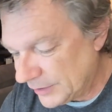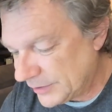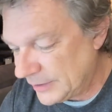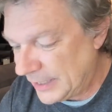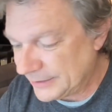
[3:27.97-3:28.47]

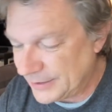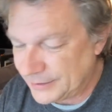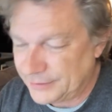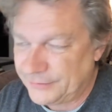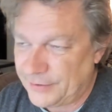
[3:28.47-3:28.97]
this and that, and da
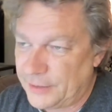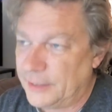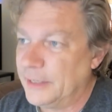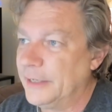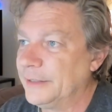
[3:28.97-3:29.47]
da
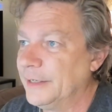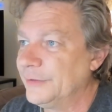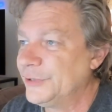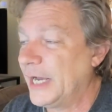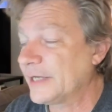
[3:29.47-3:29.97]
da And
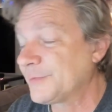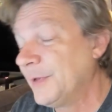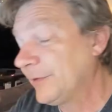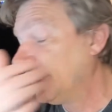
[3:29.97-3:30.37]
and Jack Smith and